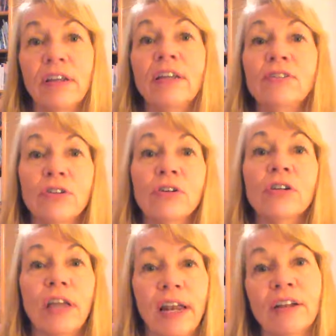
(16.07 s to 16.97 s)

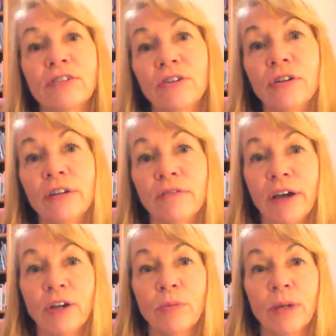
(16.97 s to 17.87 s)
internal and external
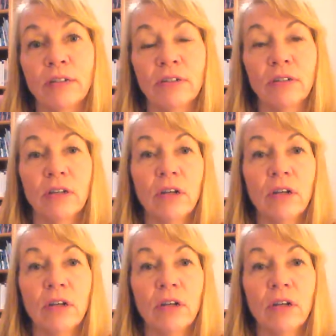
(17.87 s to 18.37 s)
environment.